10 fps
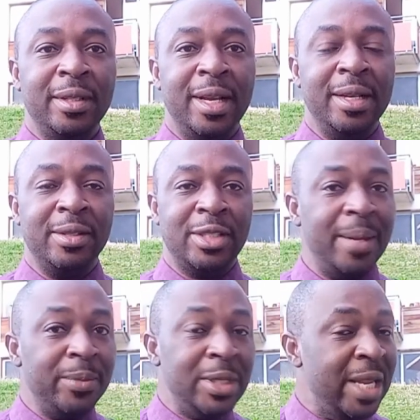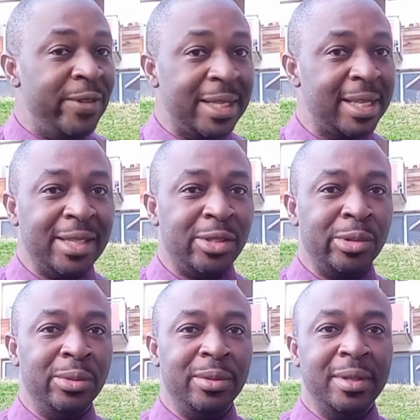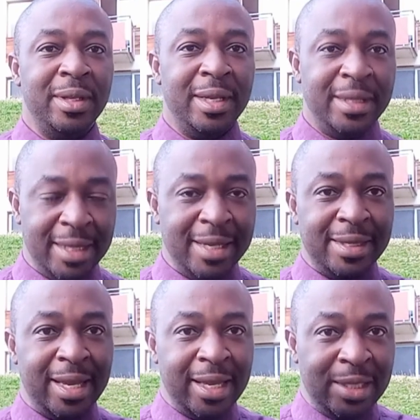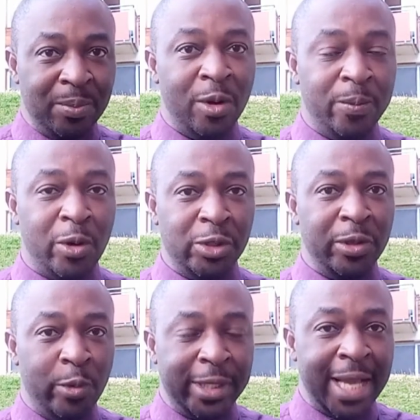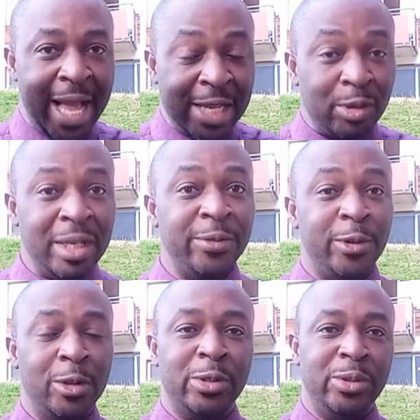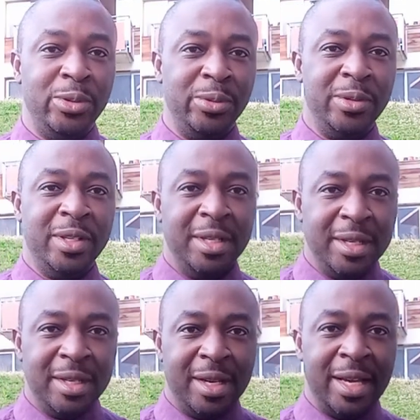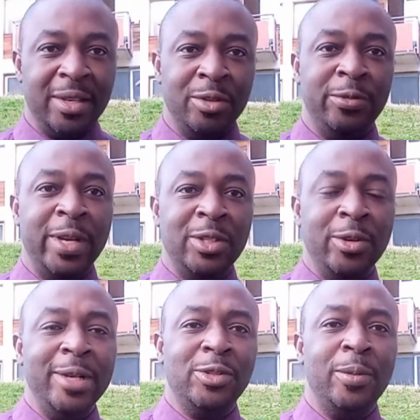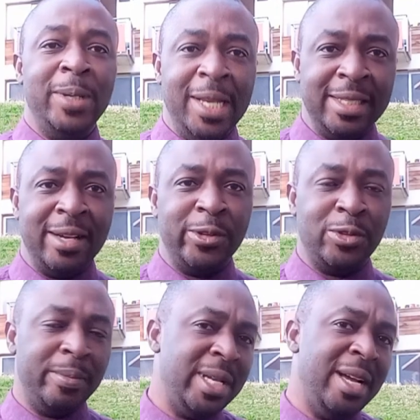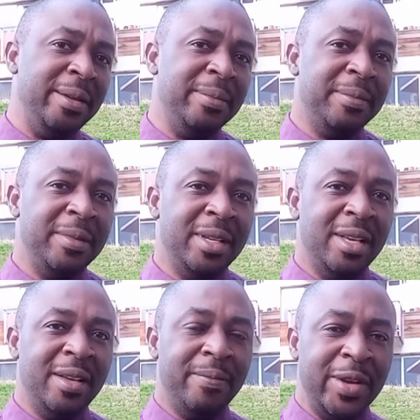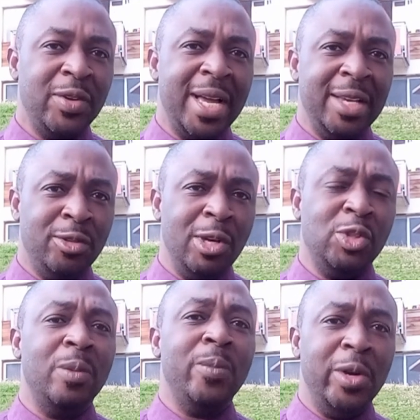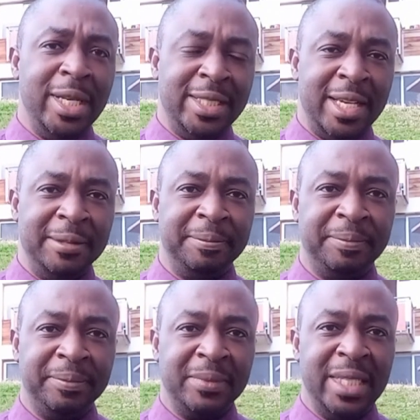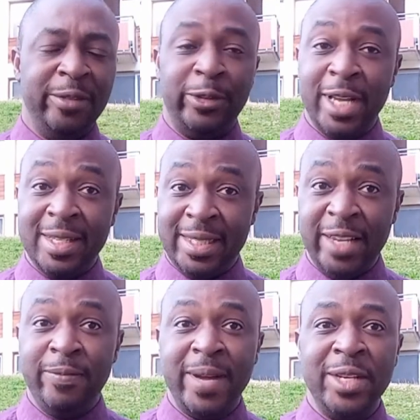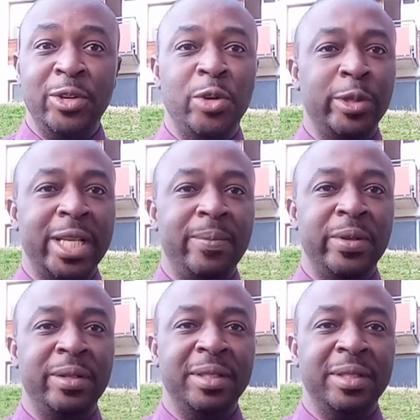and some never touch you. Just a small portion of water actually falls on you. You've enjoyed some leisure for some time, but you can enjoy some more leisure if you can save money on your water bill